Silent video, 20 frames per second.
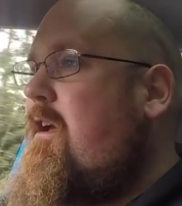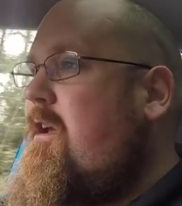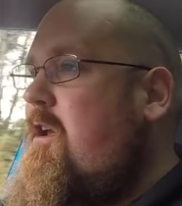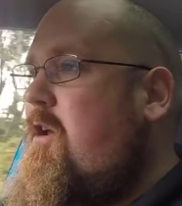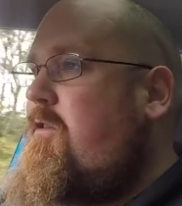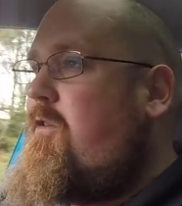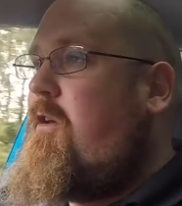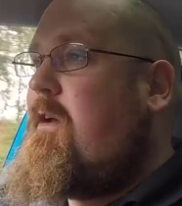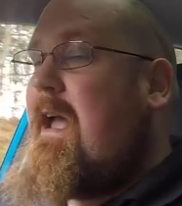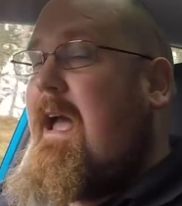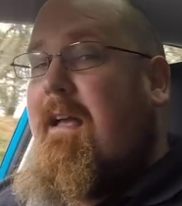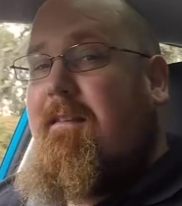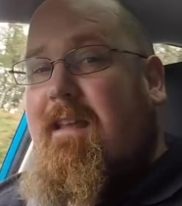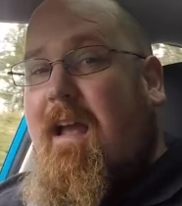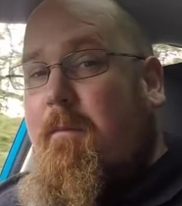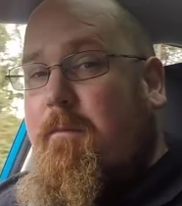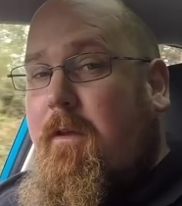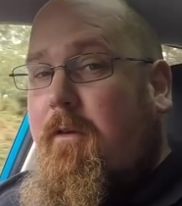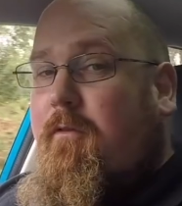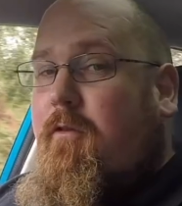you do get
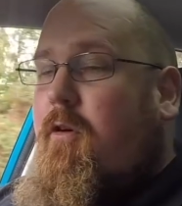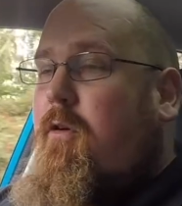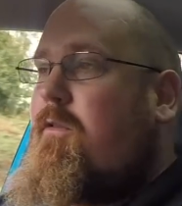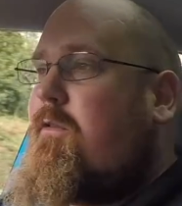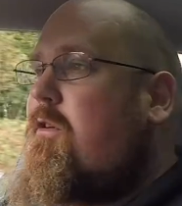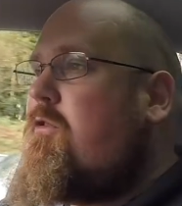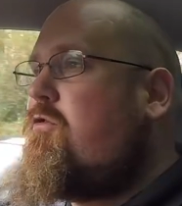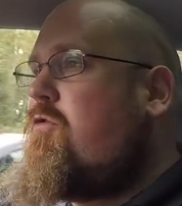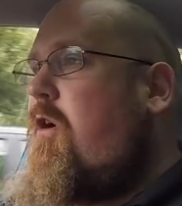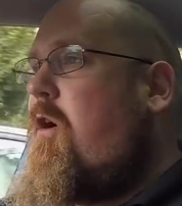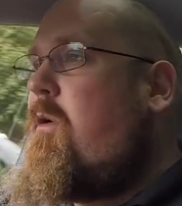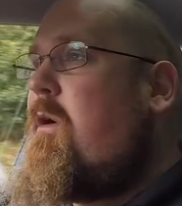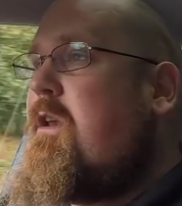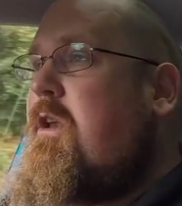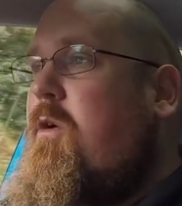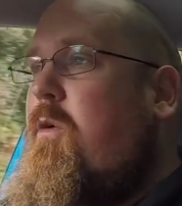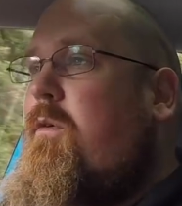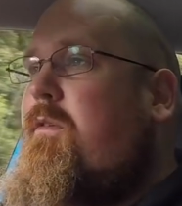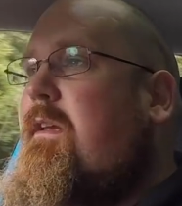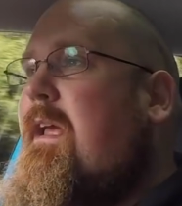adaptive cruise control, and
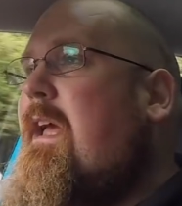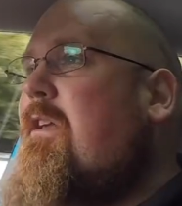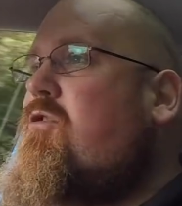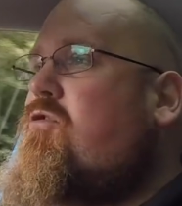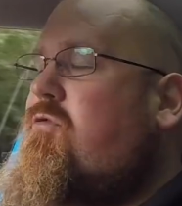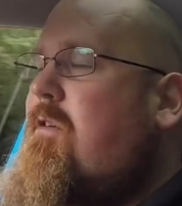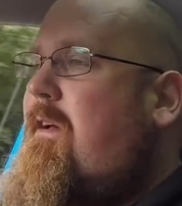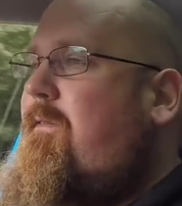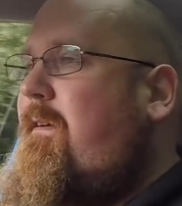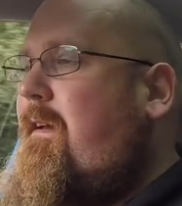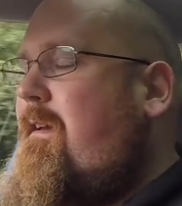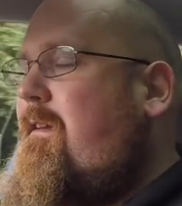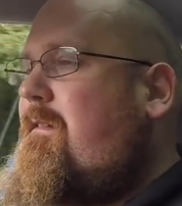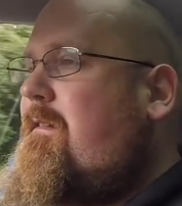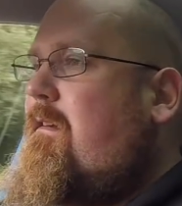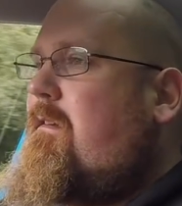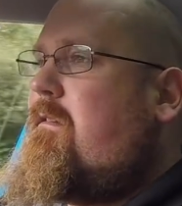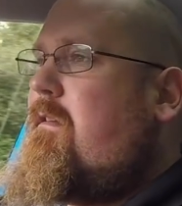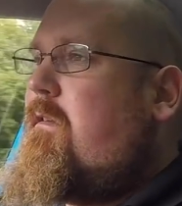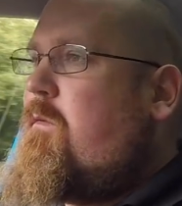you also get traffic
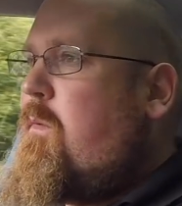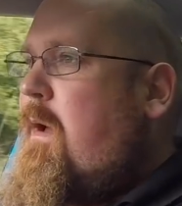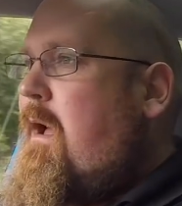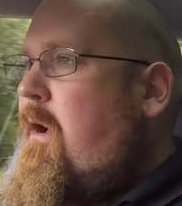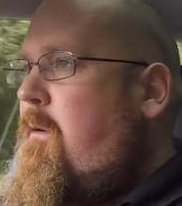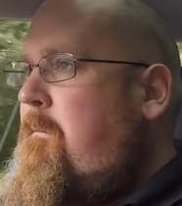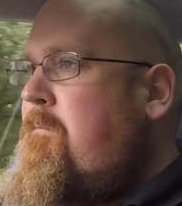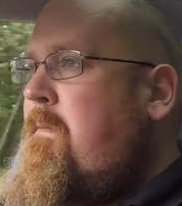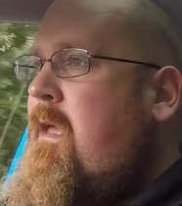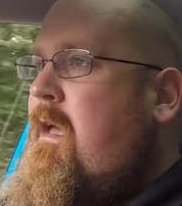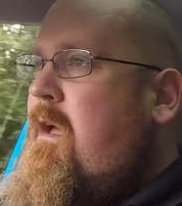assist as well,